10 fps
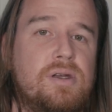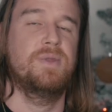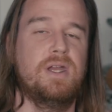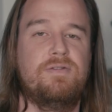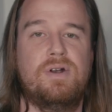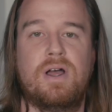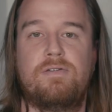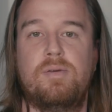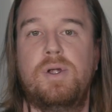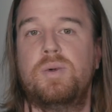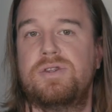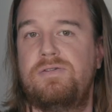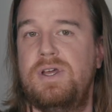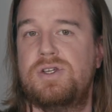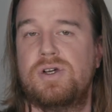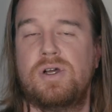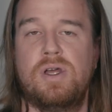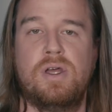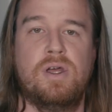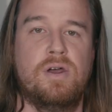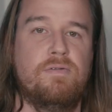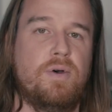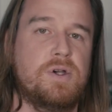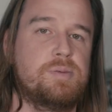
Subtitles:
And if you're not familiar with the feature, focus